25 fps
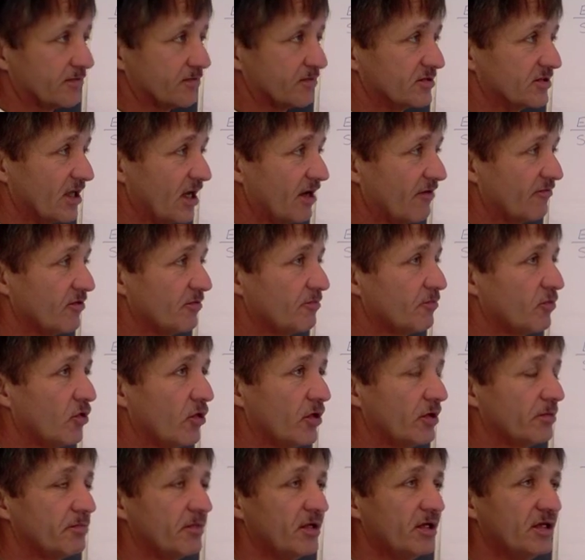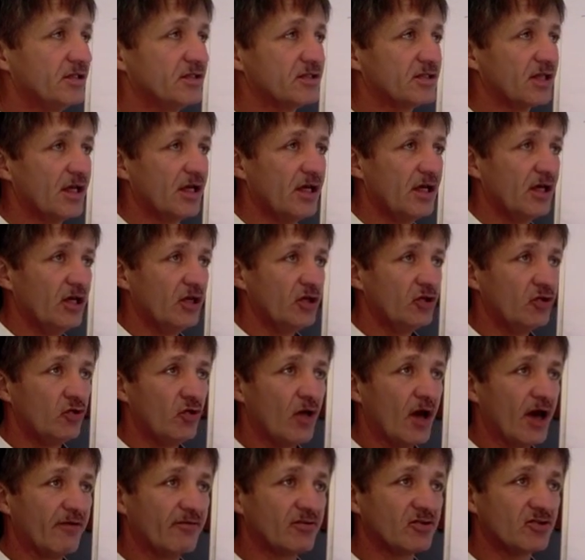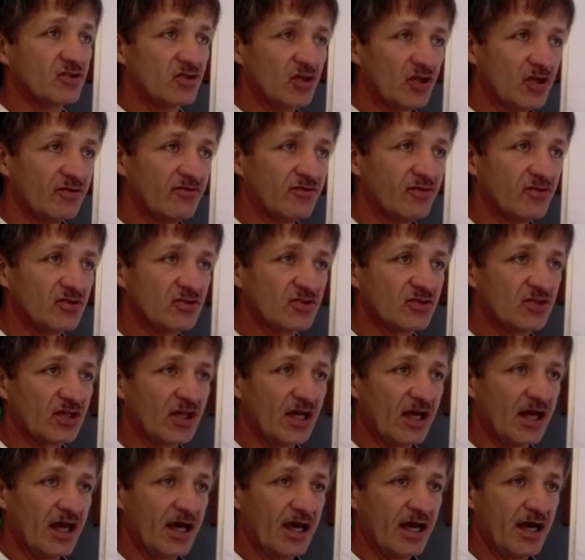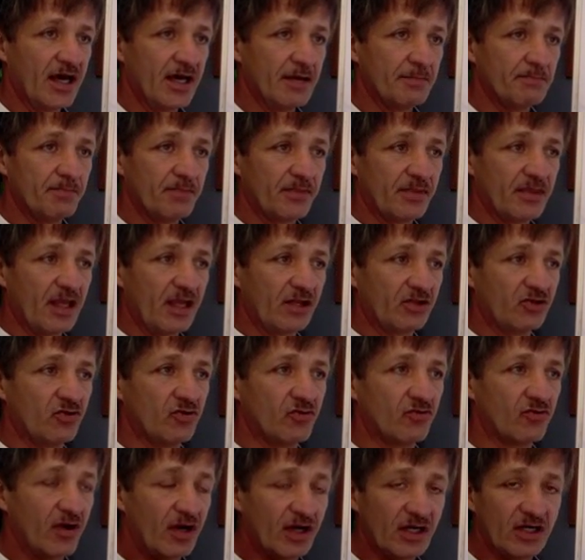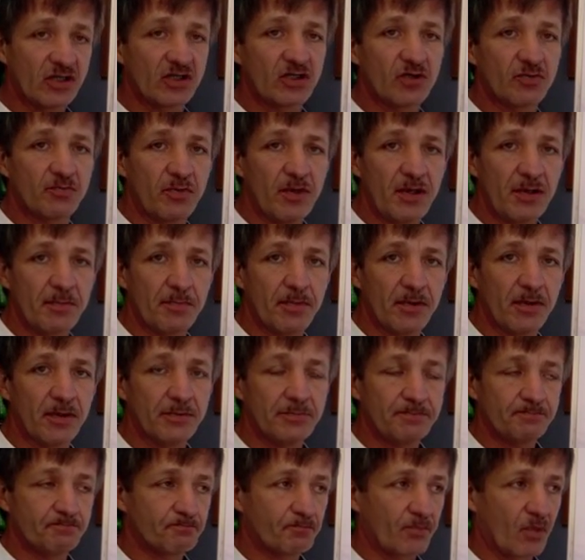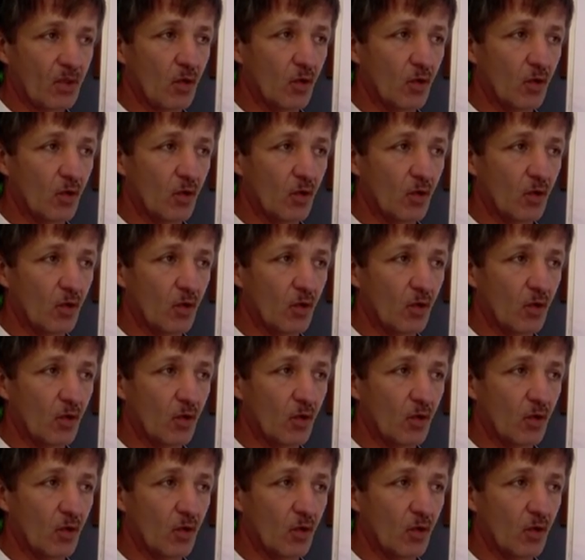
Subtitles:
Self-employed means you have a service that you render to people,